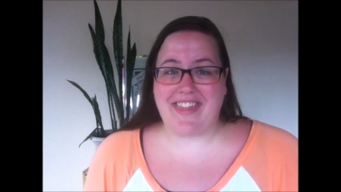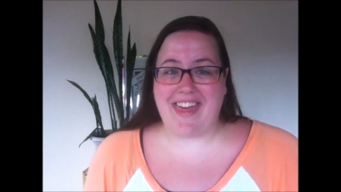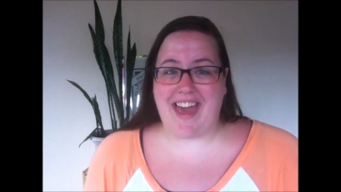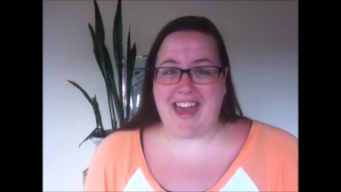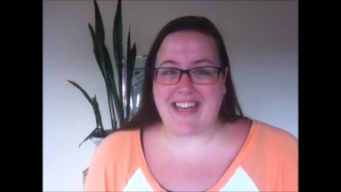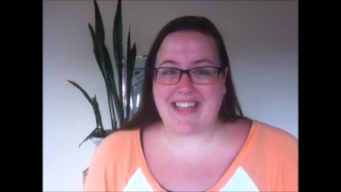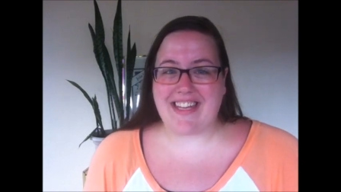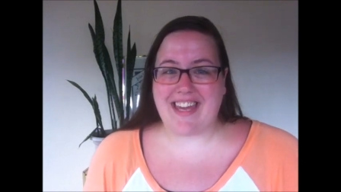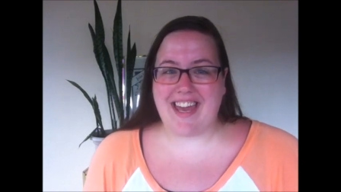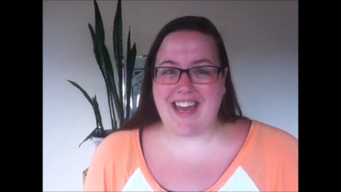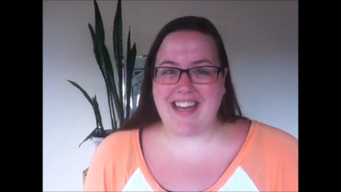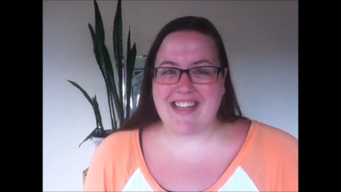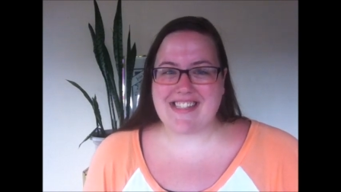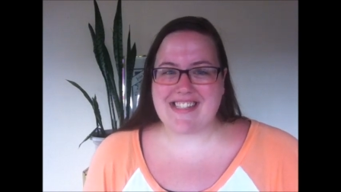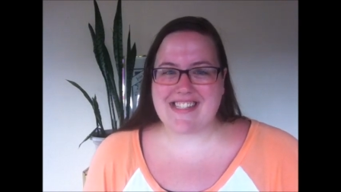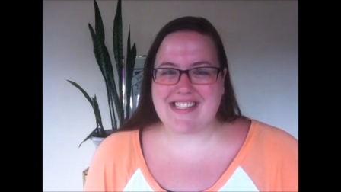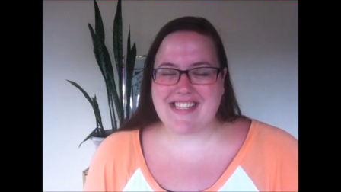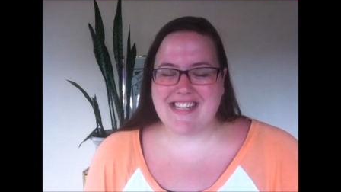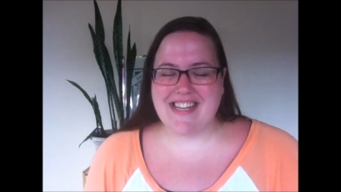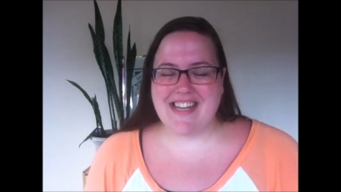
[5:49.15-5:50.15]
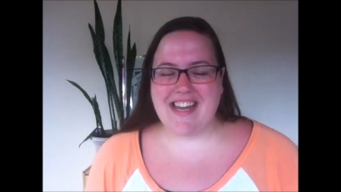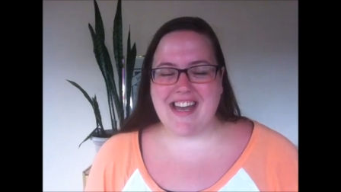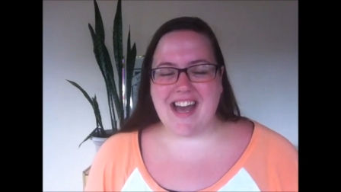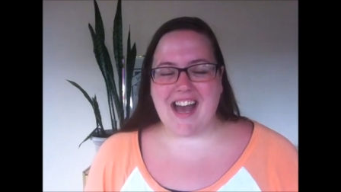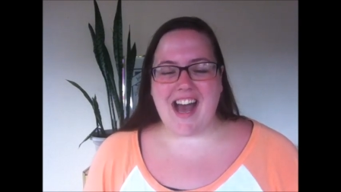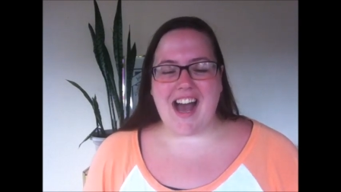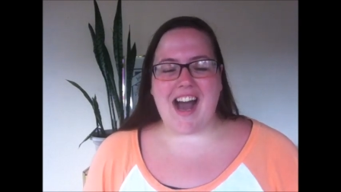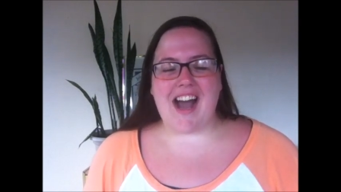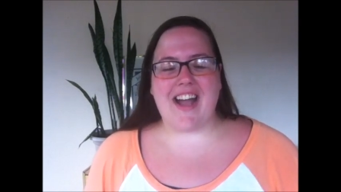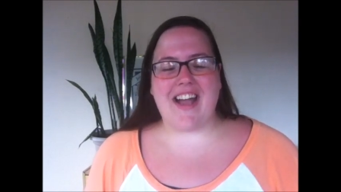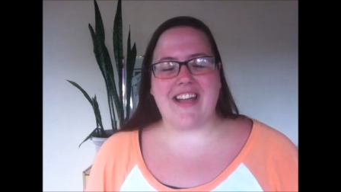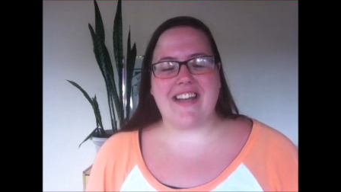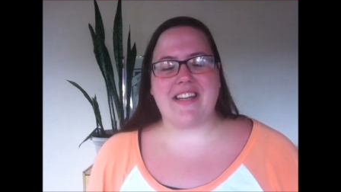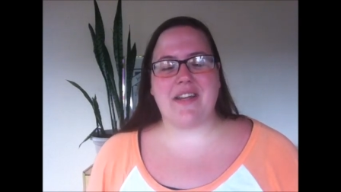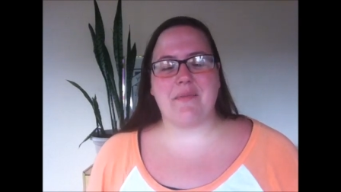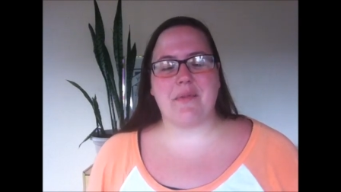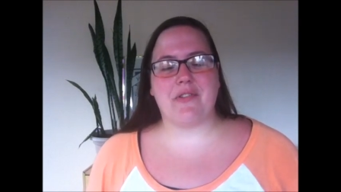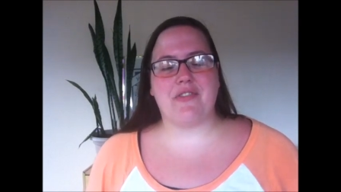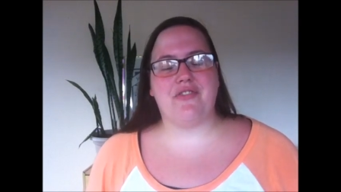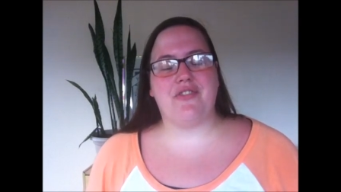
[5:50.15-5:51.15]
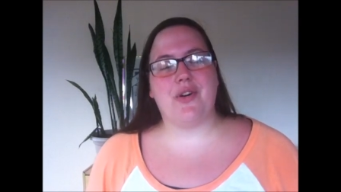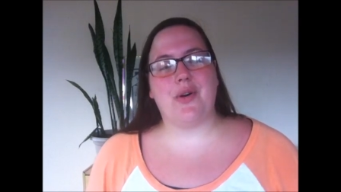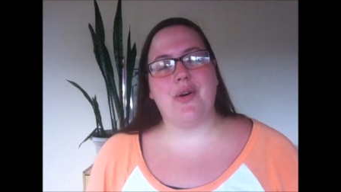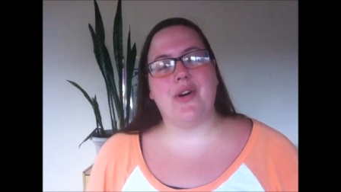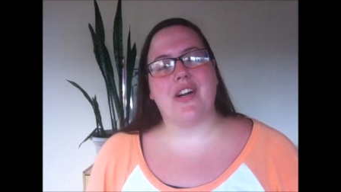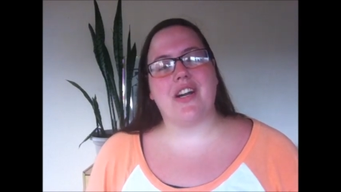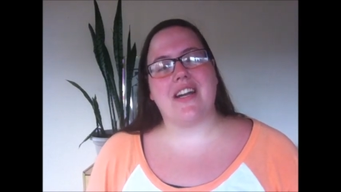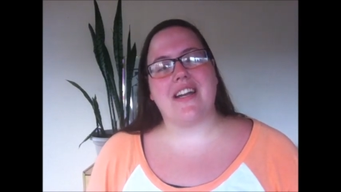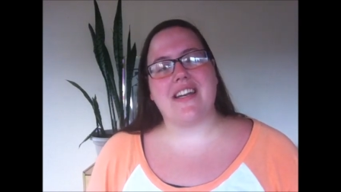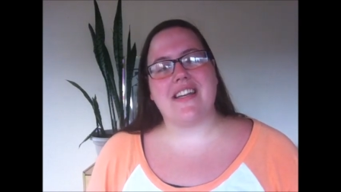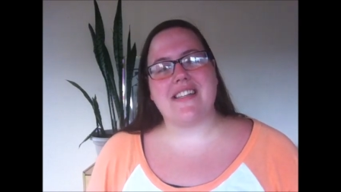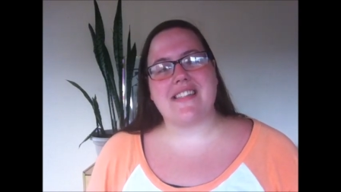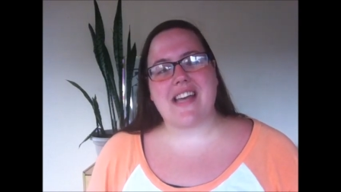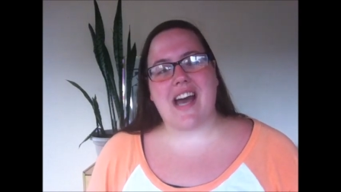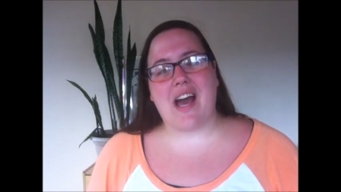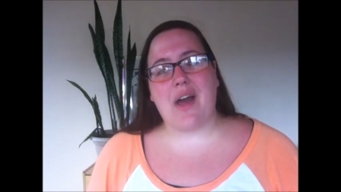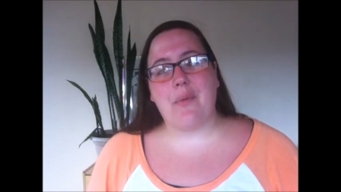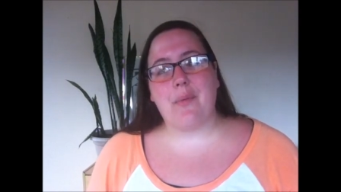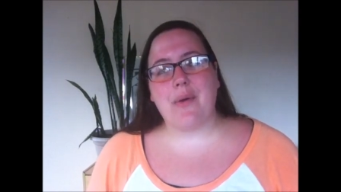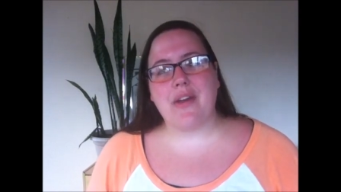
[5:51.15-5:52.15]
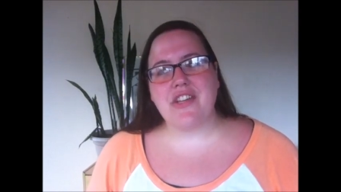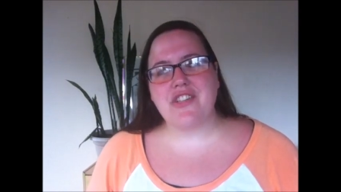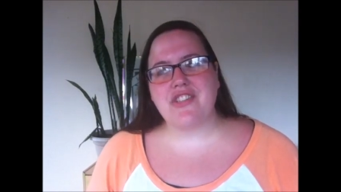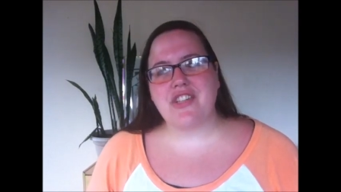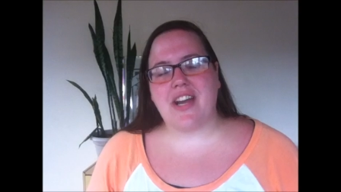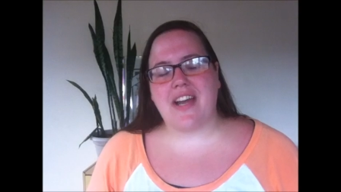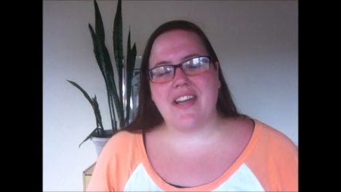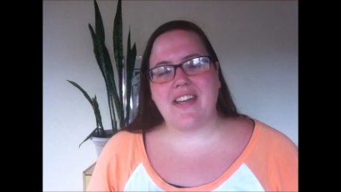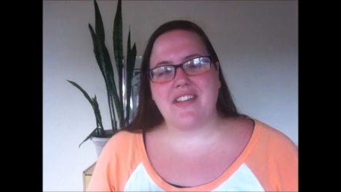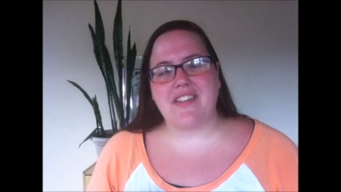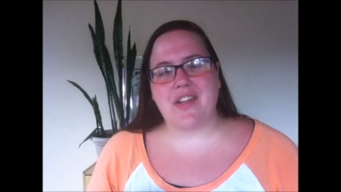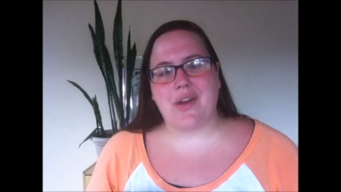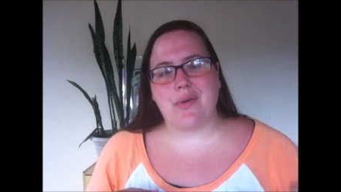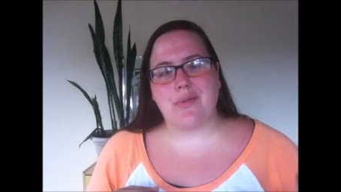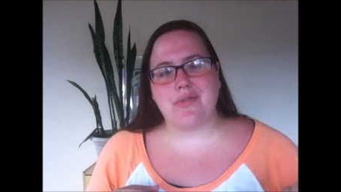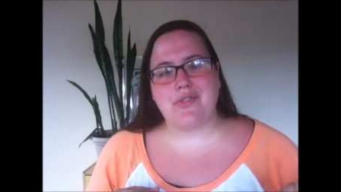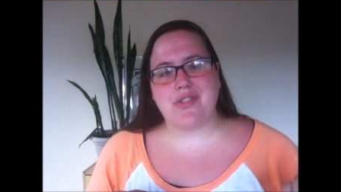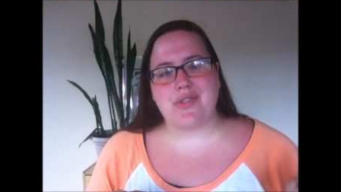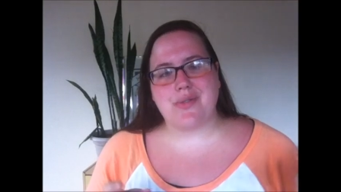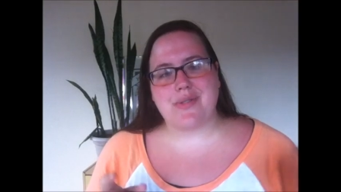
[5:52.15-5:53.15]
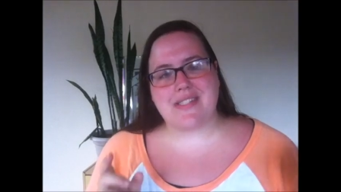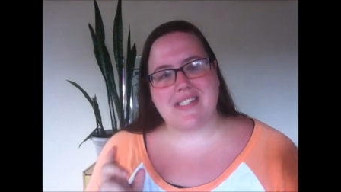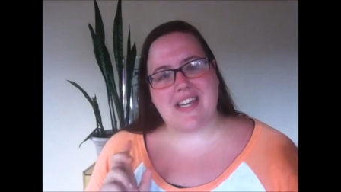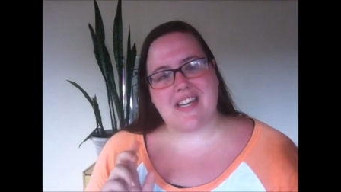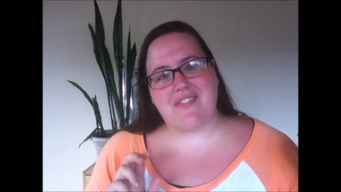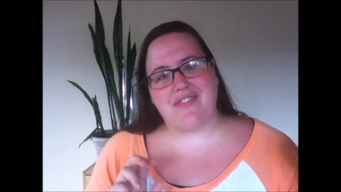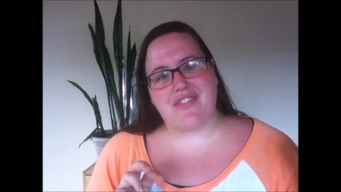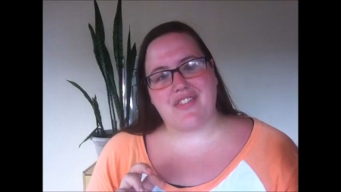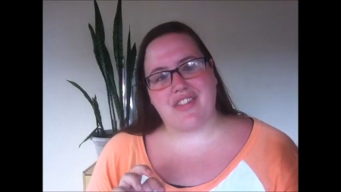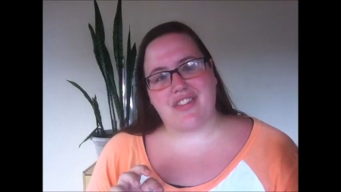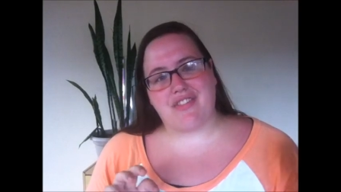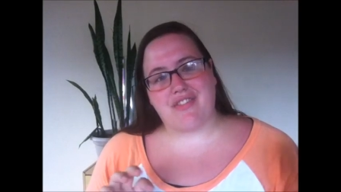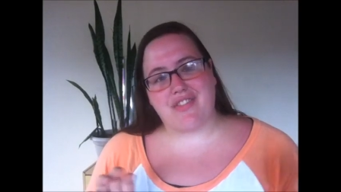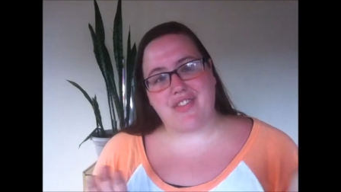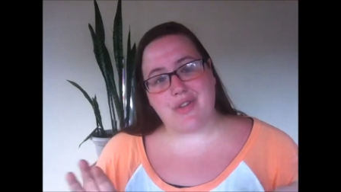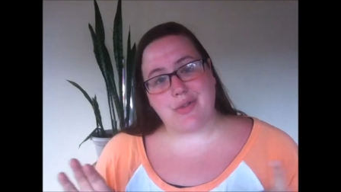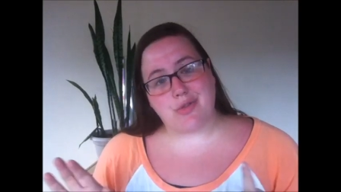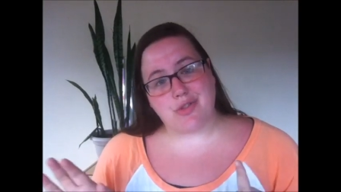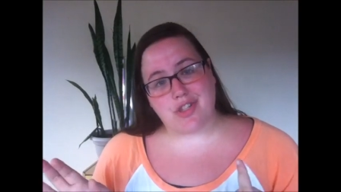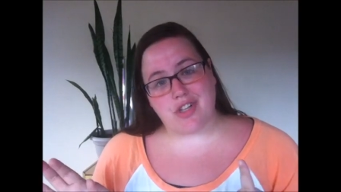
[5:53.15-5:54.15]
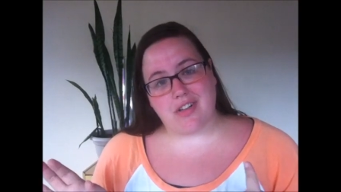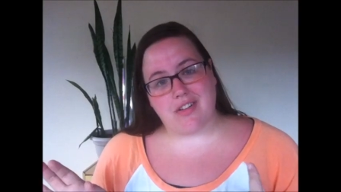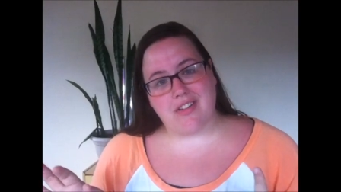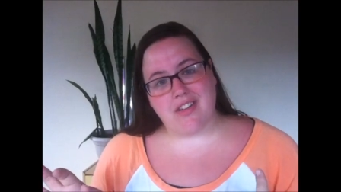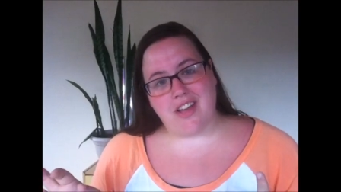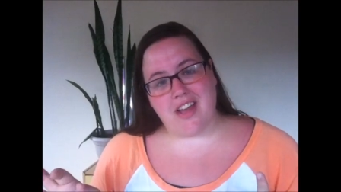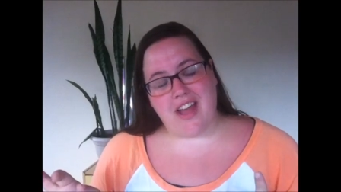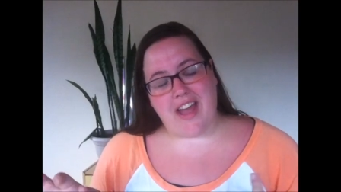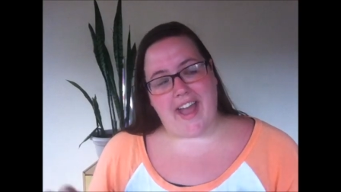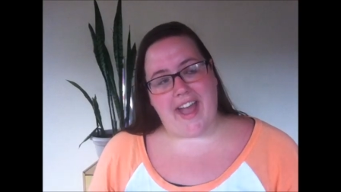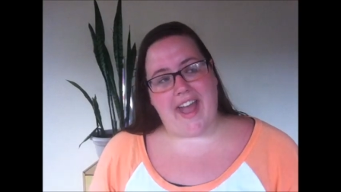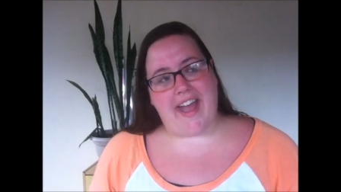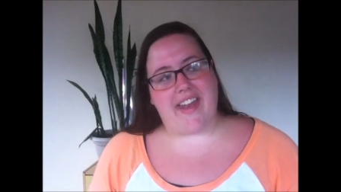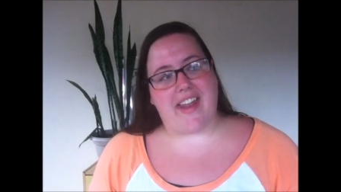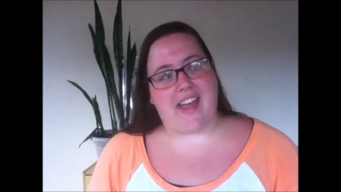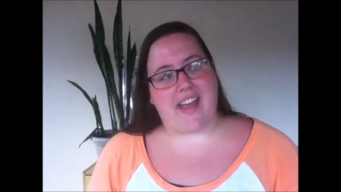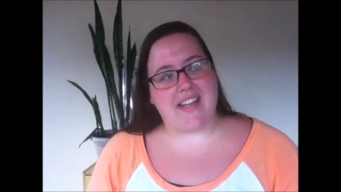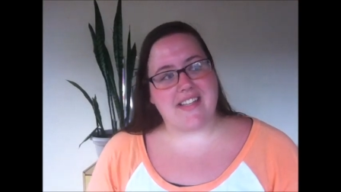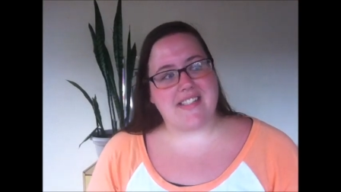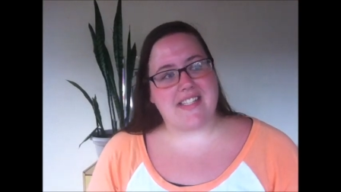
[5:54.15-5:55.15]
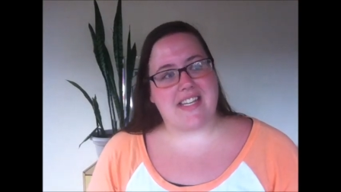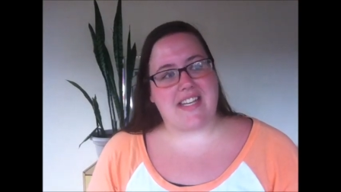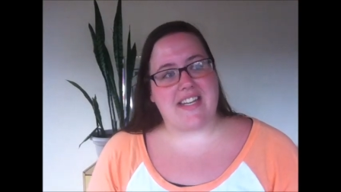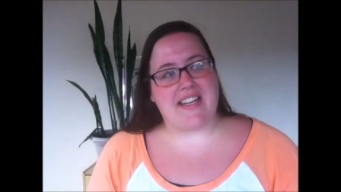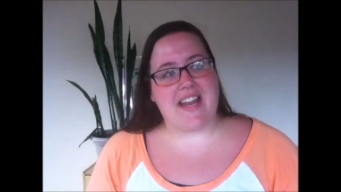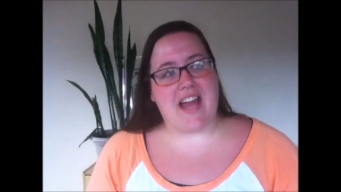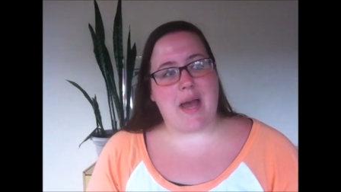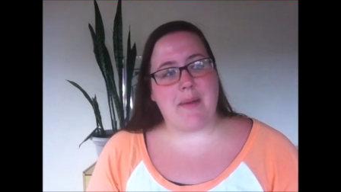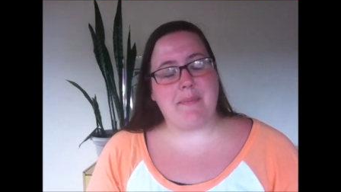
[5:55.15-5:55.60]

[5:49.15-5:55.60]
to that yet. All right, number four is I wish I had known to save for the future at 18.